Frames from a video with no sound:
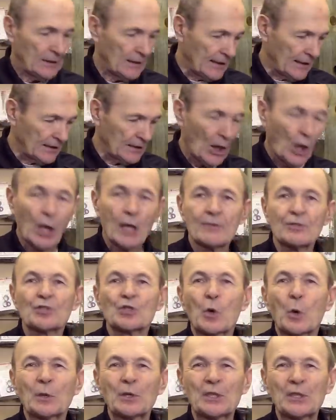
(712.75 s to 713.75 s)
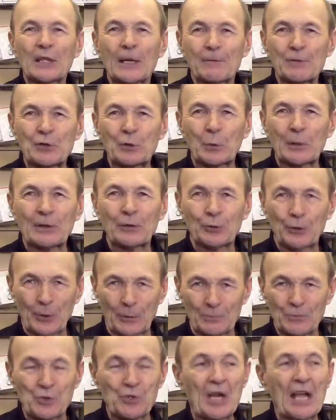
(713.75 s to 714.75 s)
And now I've shown you the difference between the two.
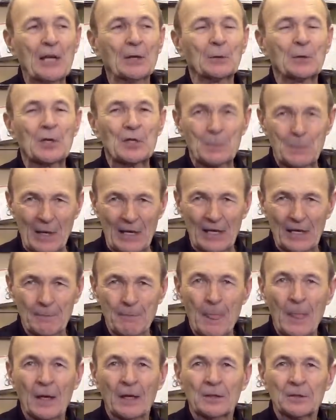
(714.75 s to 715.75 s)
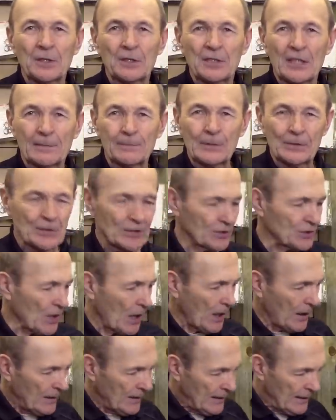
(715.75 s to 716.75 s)
Generally speaking, the differences
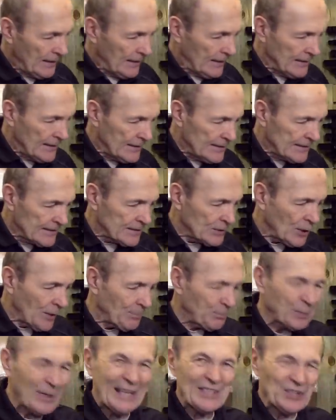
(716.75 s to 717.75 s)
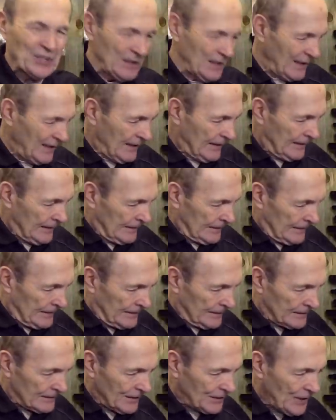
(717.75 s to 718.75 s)
are complexity.
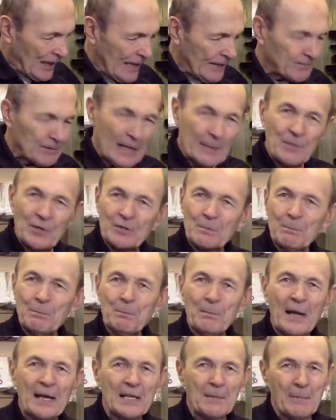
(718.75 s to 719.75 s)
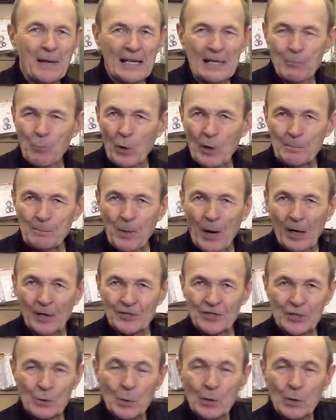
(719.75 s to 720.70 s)
The diaphragm has many, many more parts to